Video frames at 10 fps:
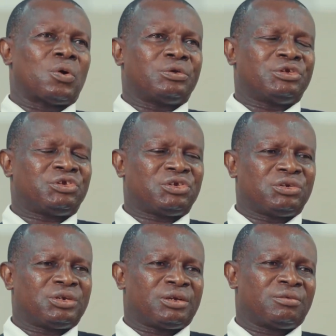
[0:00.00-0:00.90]
on the
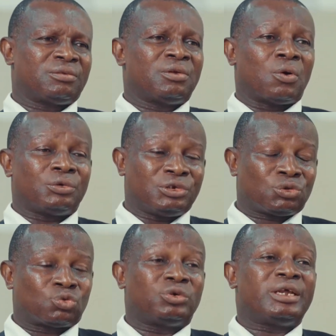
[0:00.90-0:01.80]
children, on the
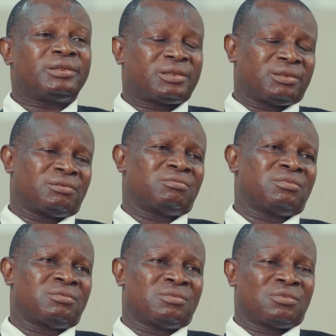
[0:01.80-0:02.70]
students
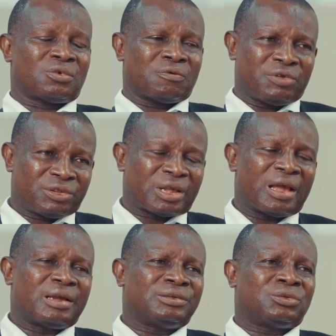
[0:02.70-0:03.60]
of these
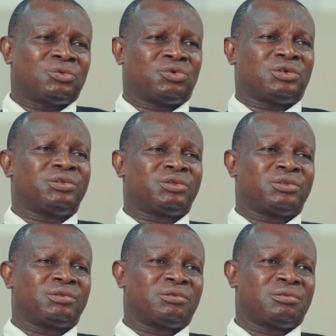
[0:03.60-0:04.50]
higher institutions,